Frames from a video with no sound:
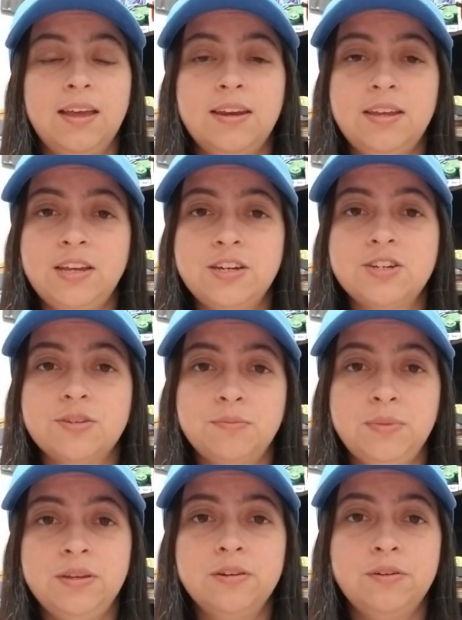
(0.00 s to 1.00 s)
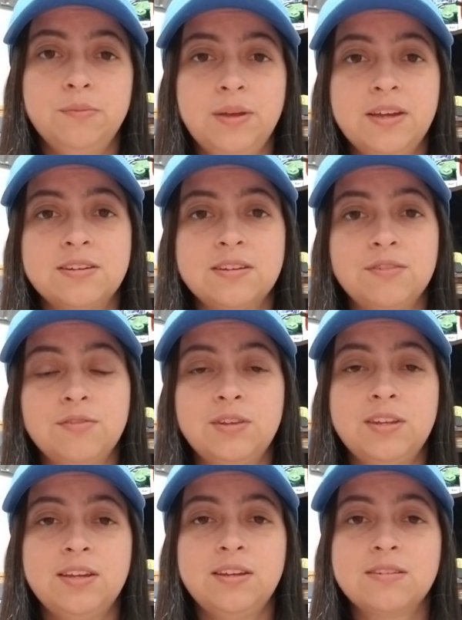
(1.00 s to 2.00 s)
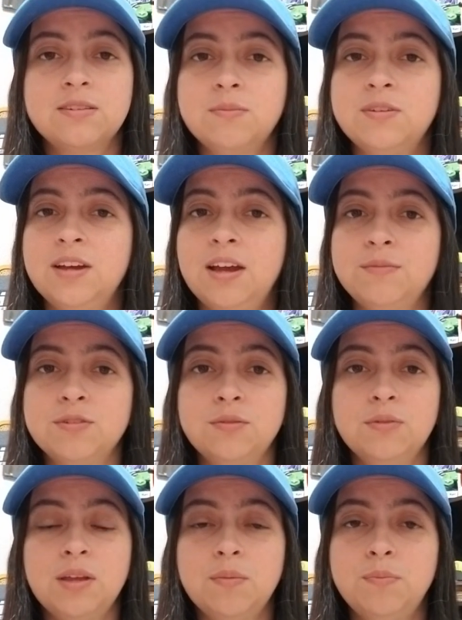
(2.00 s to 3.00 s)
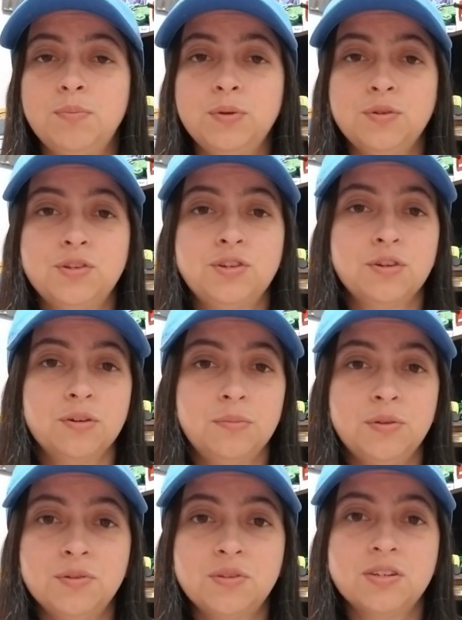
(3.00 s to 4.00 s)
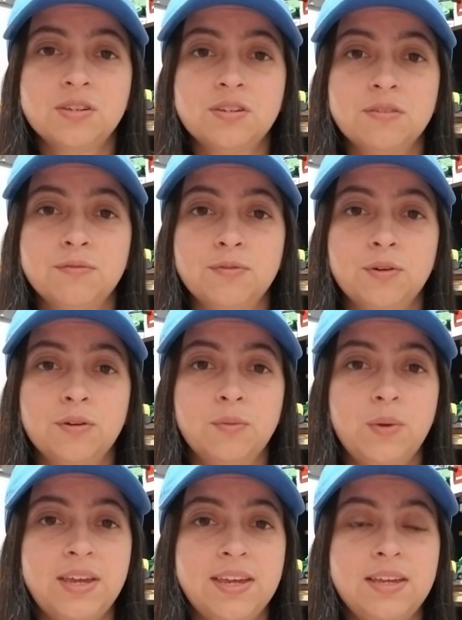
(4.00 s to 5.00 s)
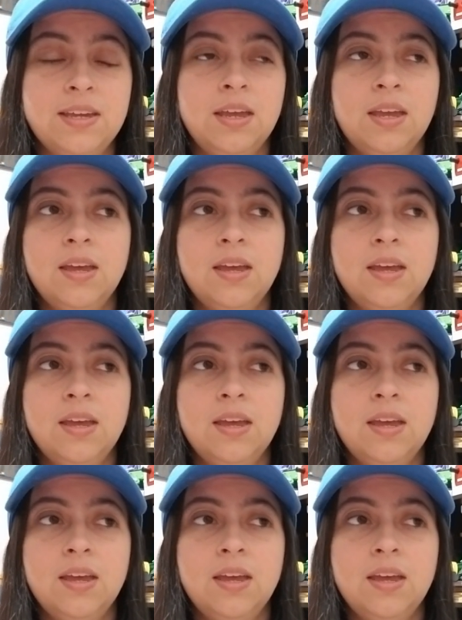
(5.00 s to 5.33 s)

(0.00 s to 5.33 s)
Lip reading: And each meal makes a different thing. Sometimes it'll like boost your immune system for a week.